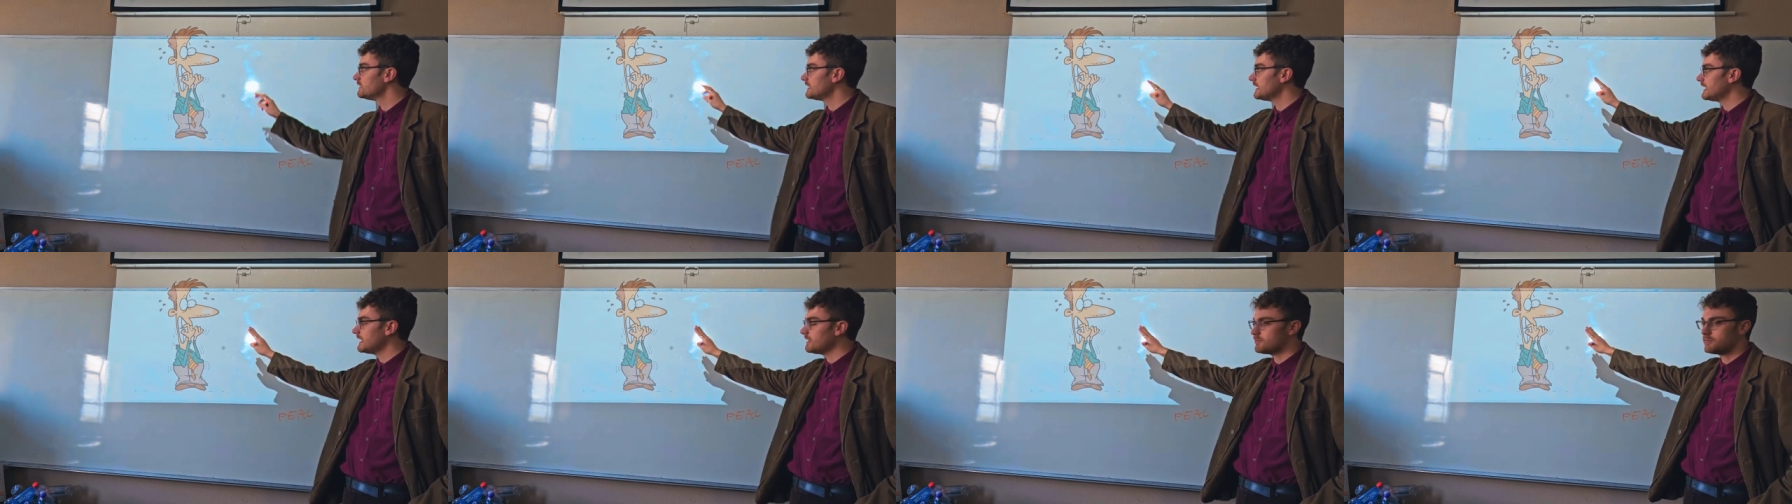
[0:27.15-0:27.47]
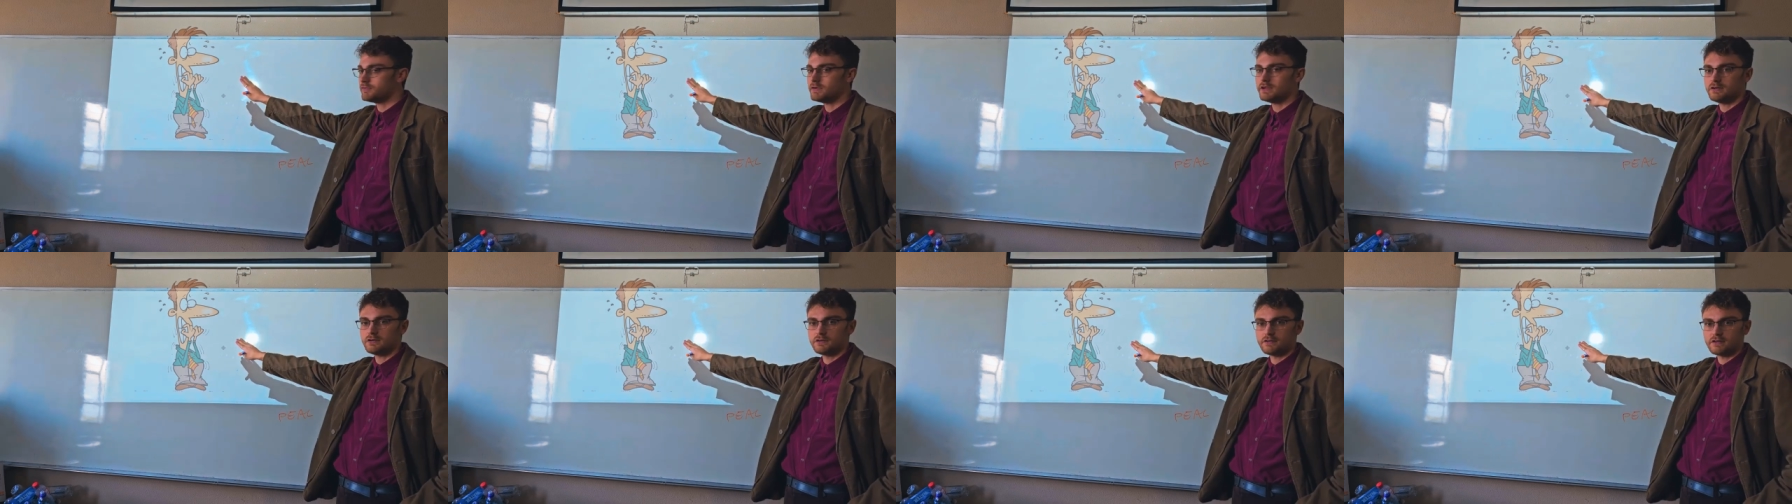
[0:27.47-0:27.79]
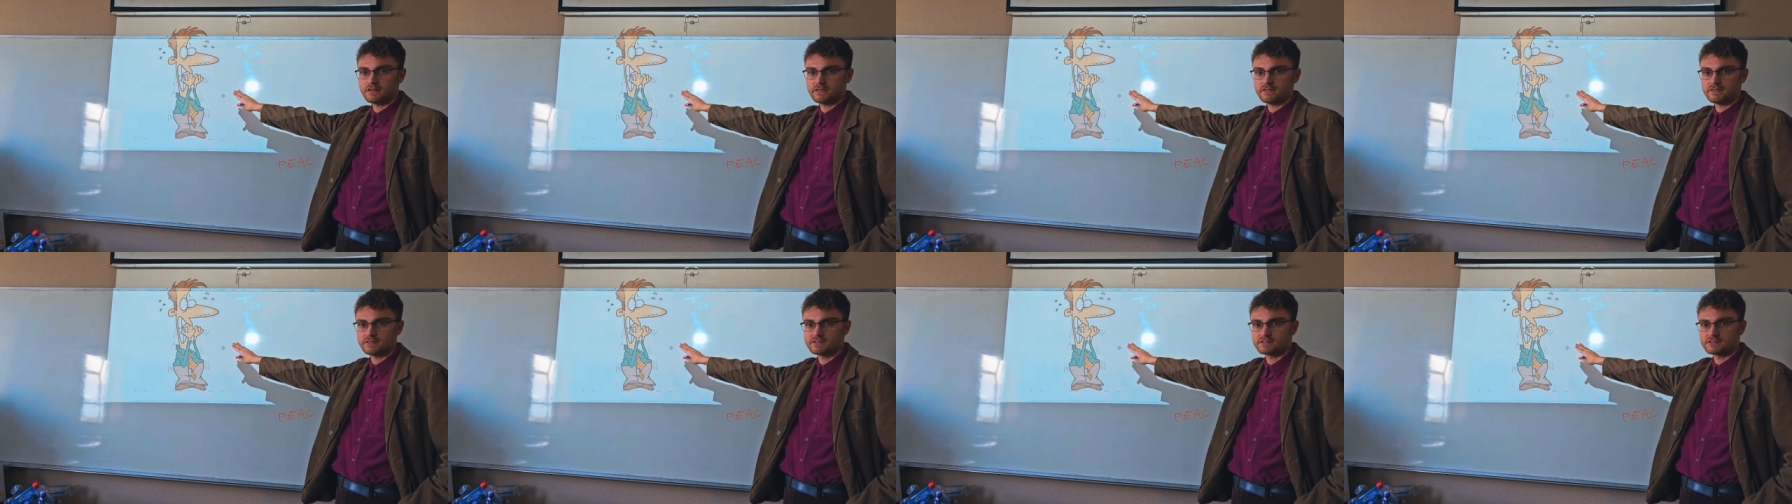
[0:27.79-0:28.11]
If we look
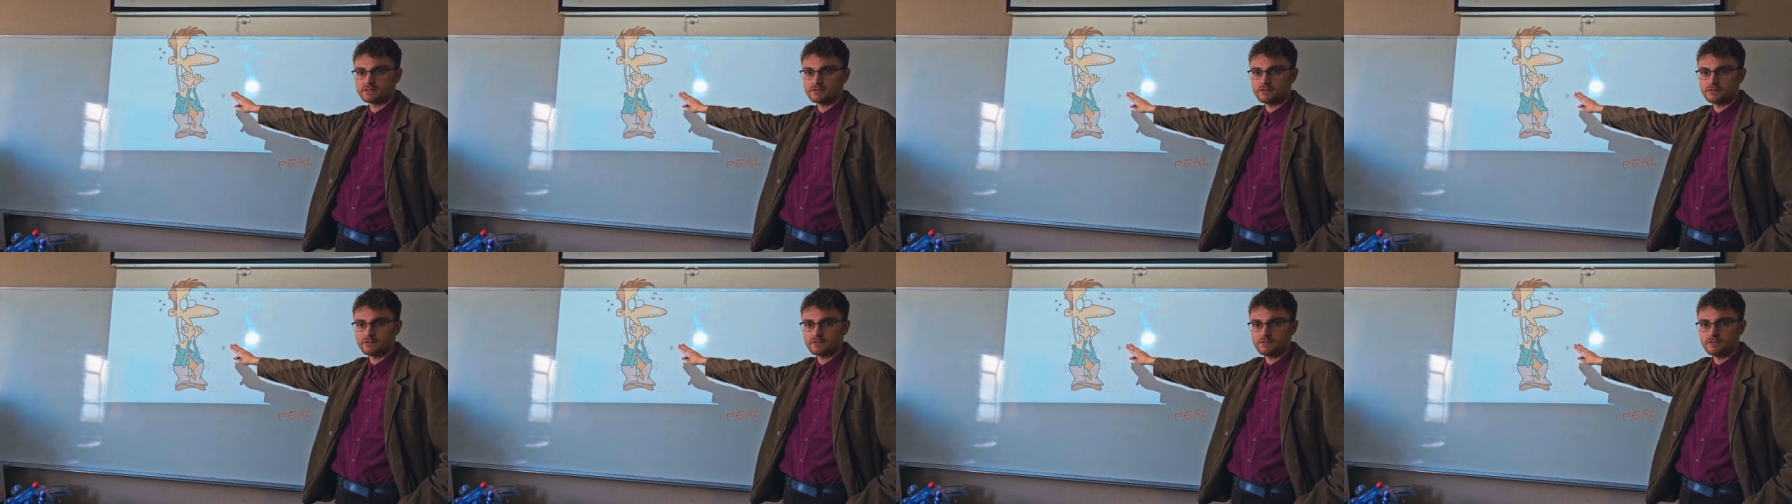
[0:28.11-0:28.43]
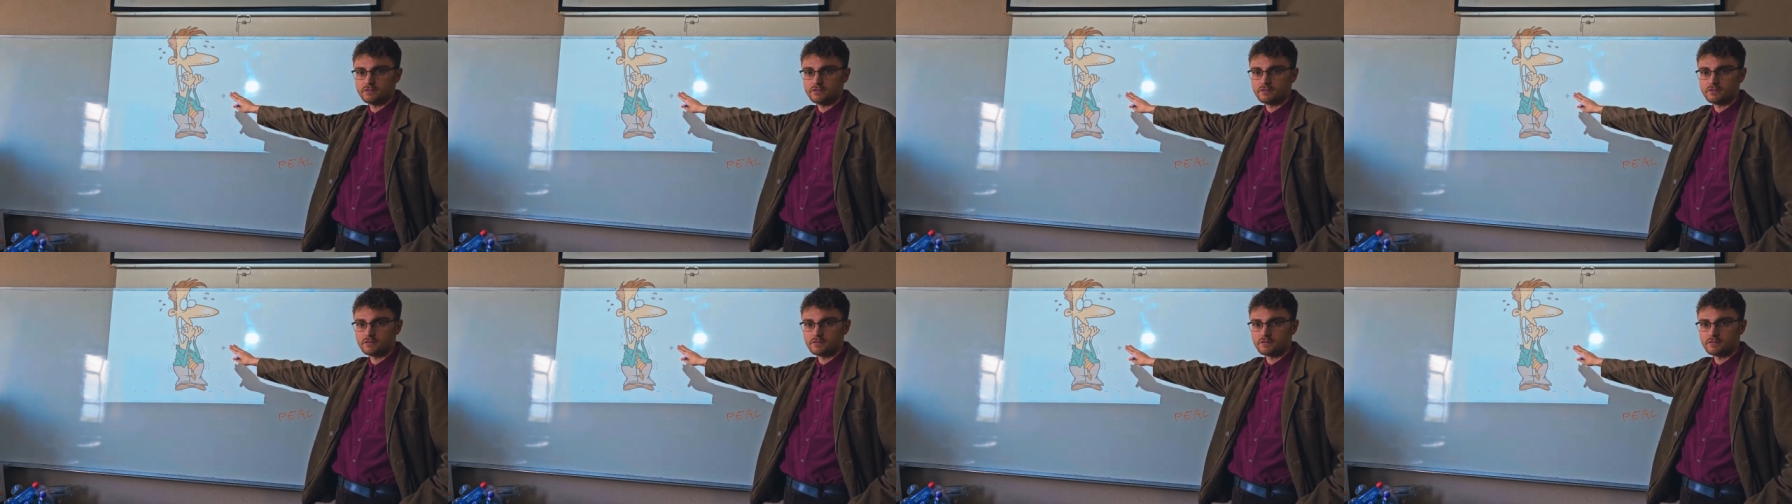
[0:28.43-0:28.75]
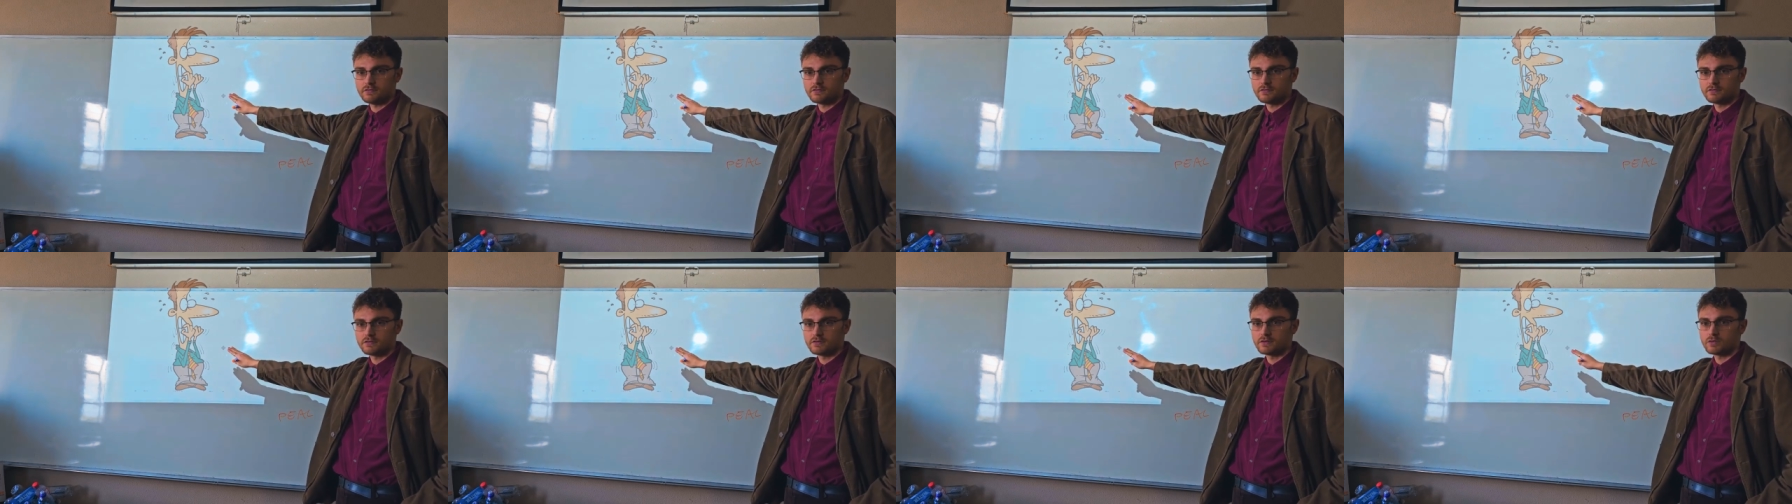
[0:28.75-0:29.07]
at this cartoon,
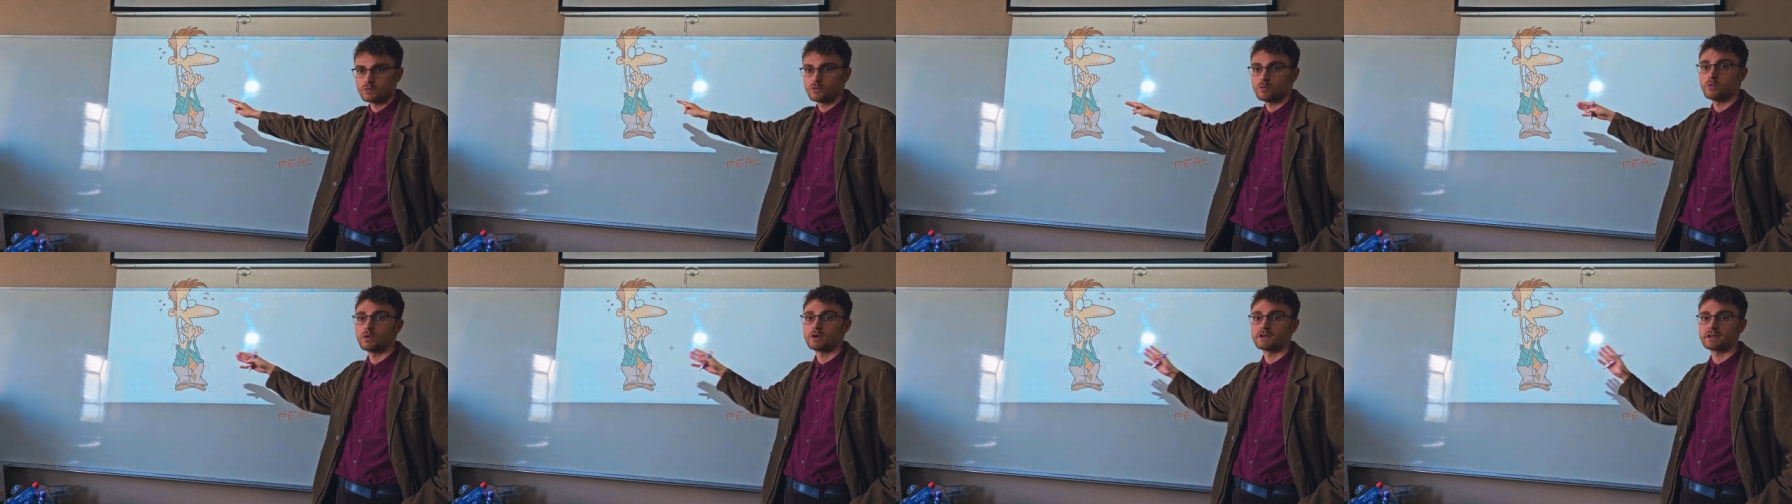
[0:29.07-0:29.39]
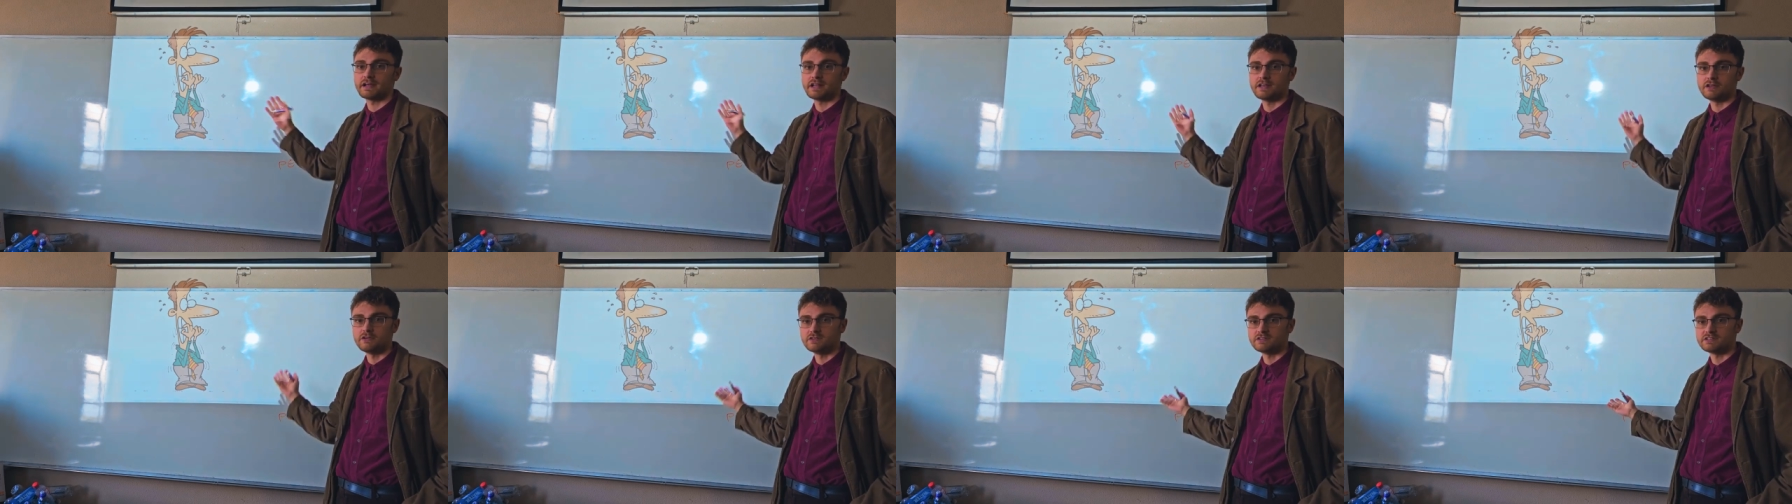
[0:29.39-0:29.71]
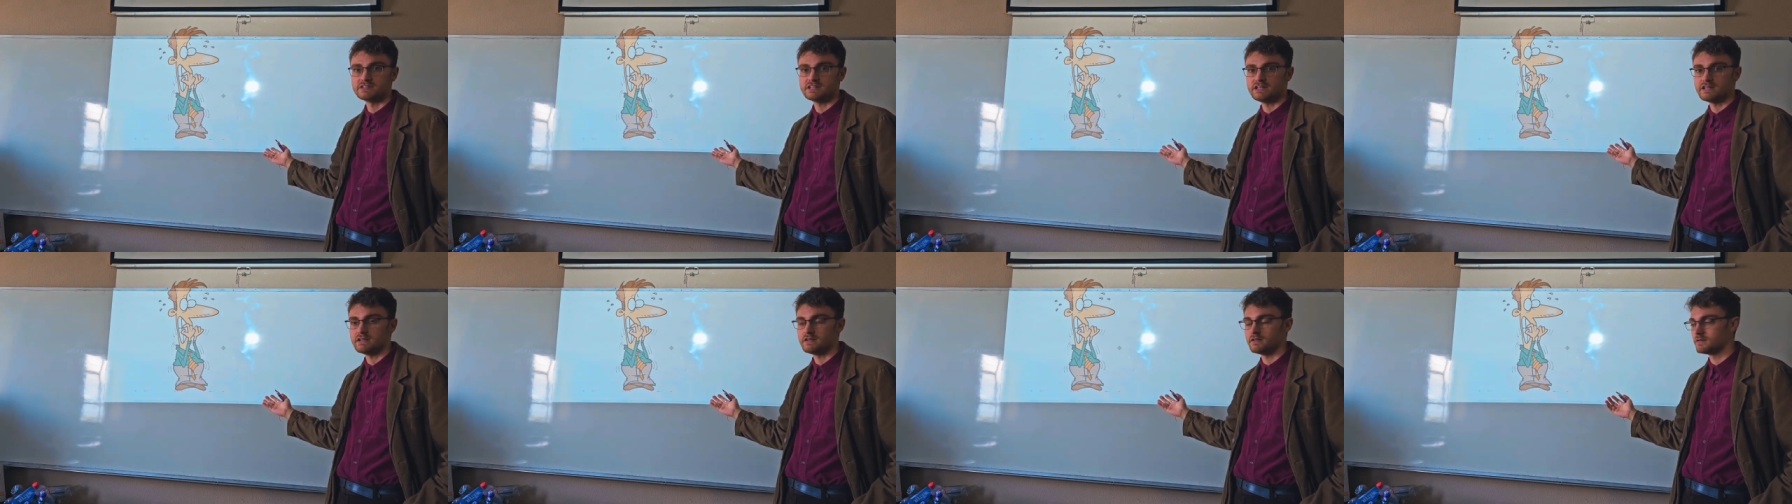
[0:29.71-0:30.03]
what can you
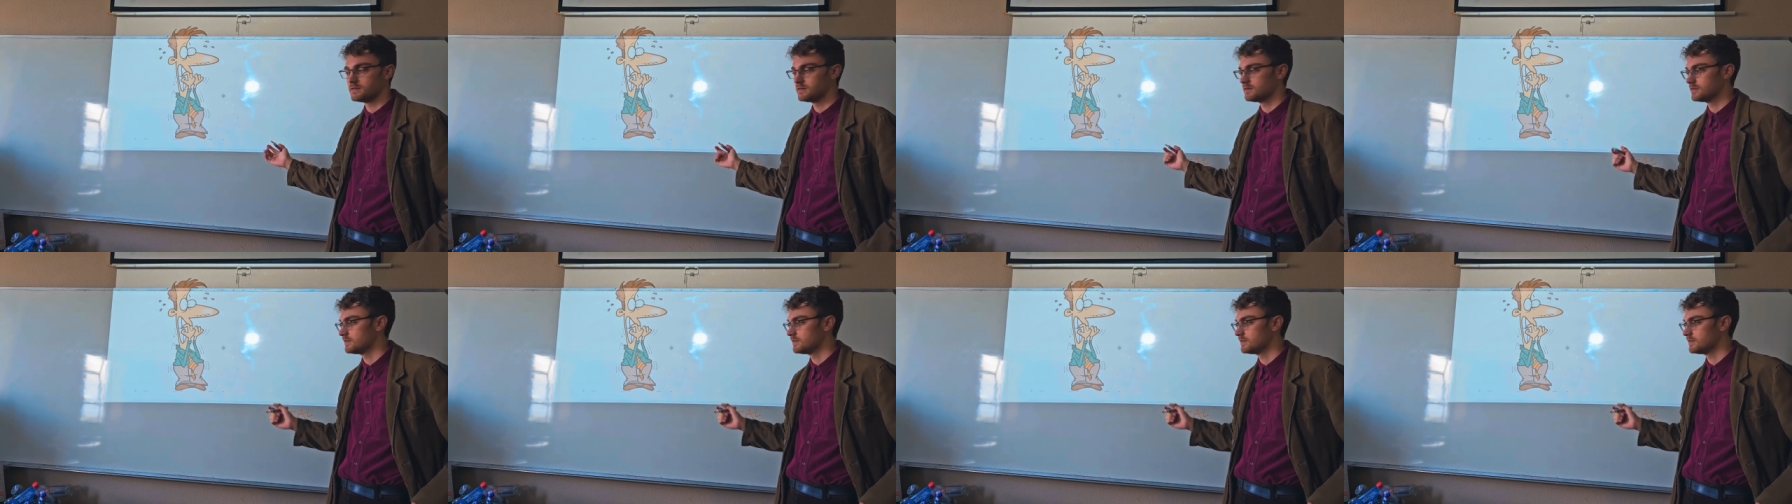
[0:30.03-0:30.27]
see?